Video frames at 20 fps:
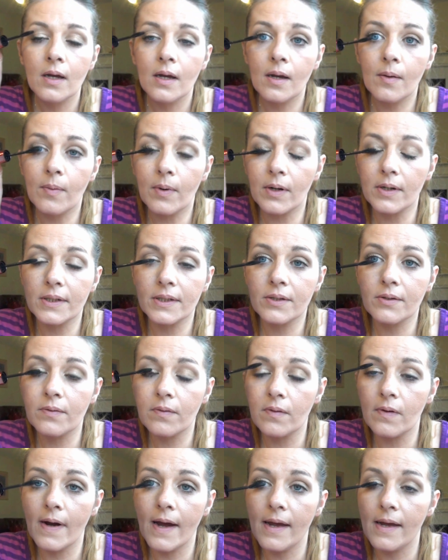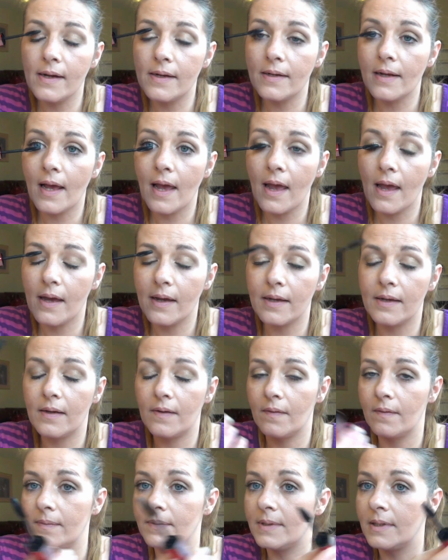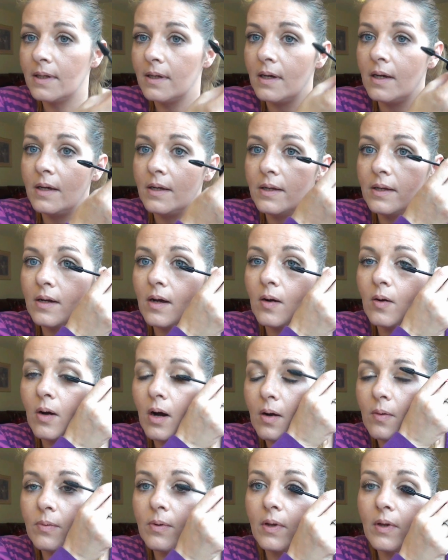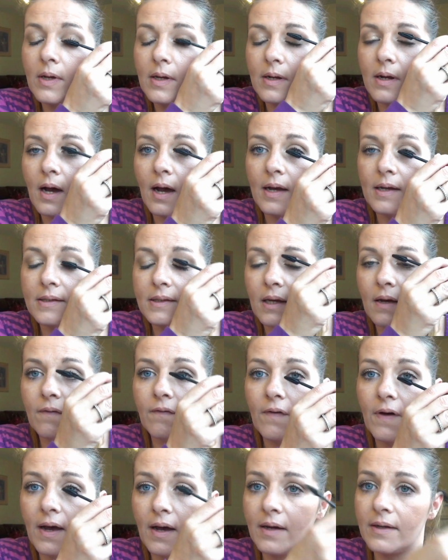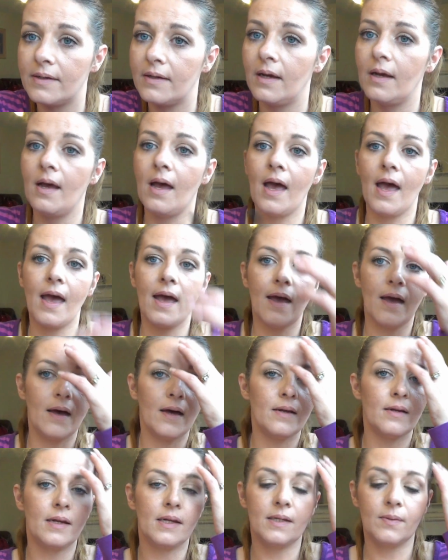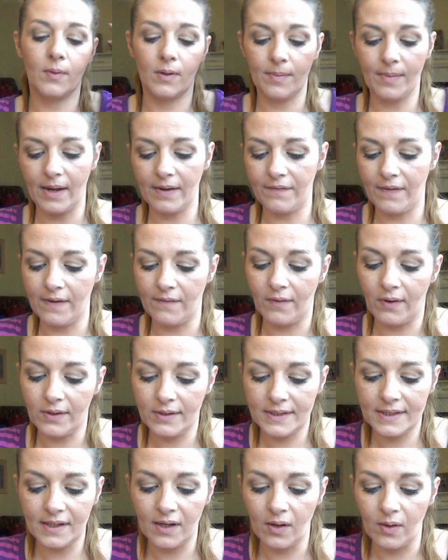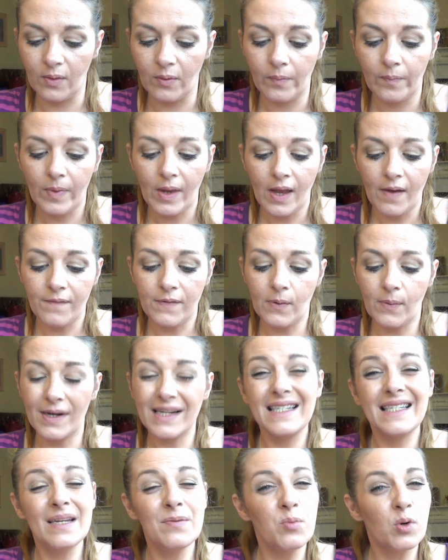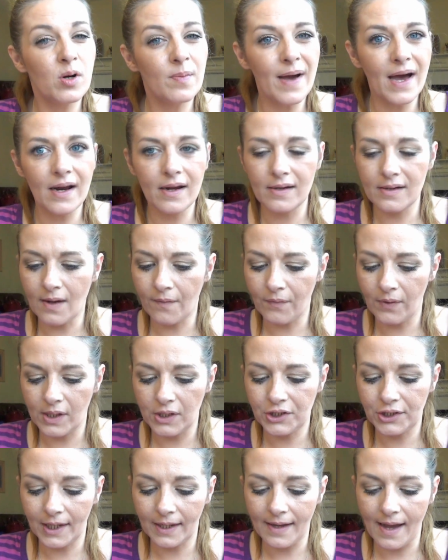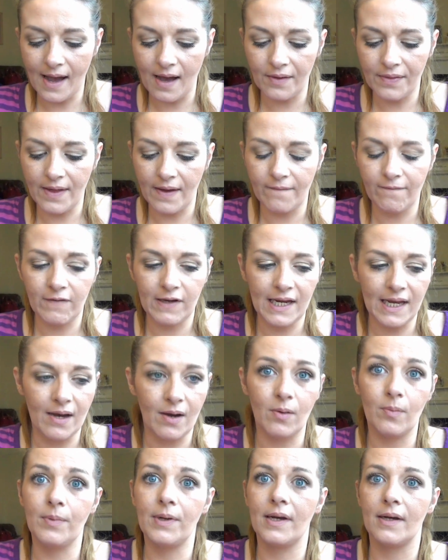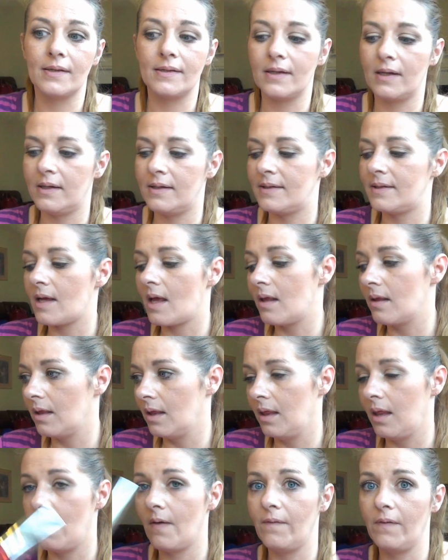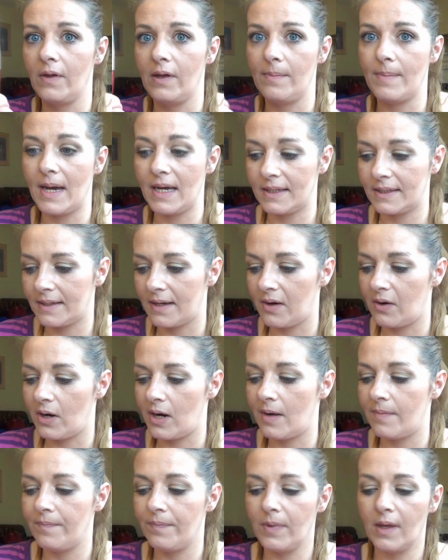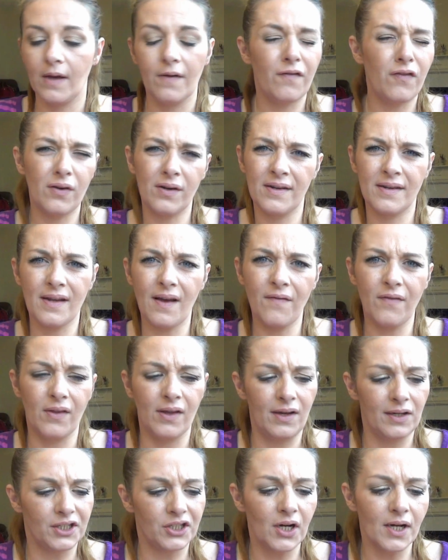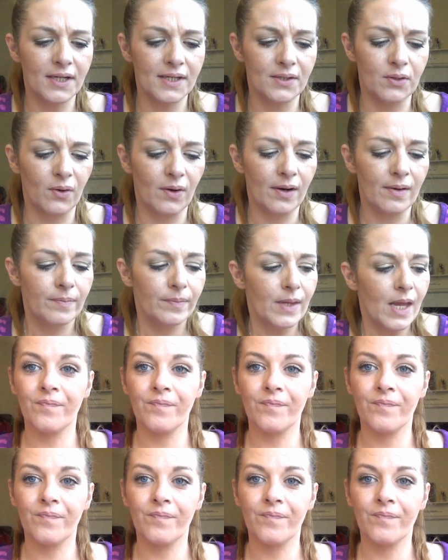It works great and gives, you know, a really nice effect. And it's one of my favorites. So if you want to see more about it, definitely check out that video because it's lovely mascara for definitely a drugstore.